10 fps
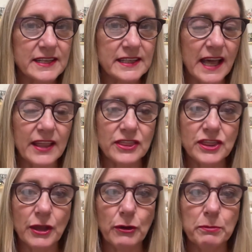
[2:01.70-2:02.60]
that
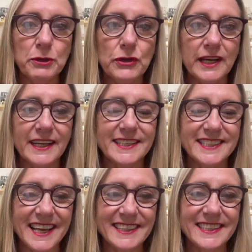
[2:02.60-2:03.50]
therapeutic
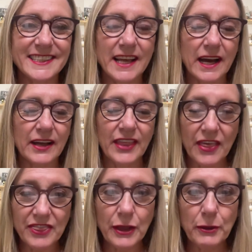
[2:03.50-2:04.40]
sense, that
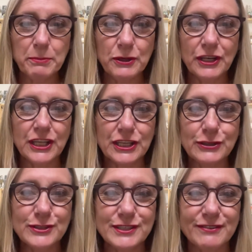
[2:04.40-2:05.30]
therapeutic
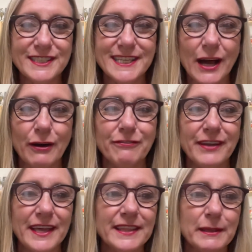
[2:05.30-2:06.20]
use of self
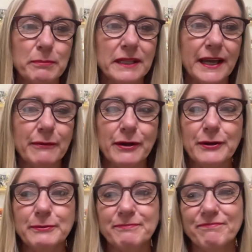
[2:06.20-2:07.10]
in the
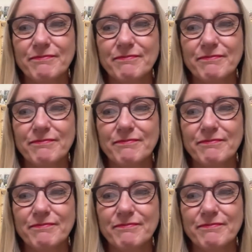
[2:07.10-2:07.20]
playroom.